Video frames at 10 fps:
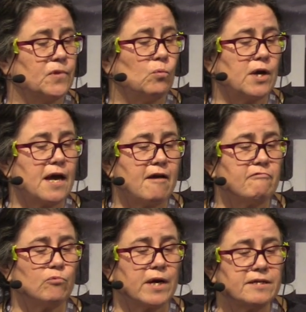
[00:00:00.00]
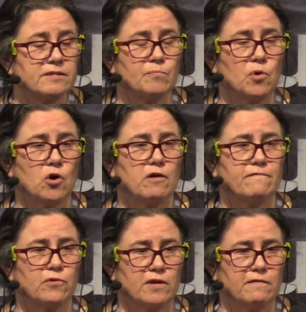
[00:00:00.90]
We have raised the bar
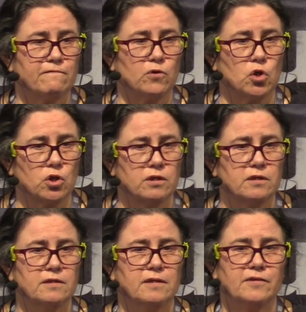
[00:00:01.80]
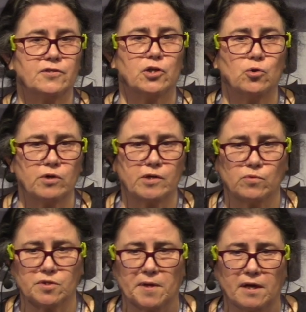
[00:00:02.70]
for the full security
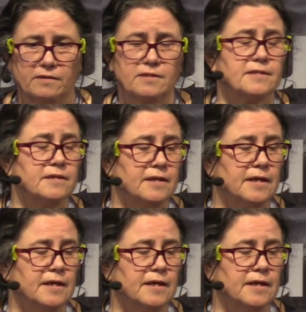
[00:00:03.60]
response.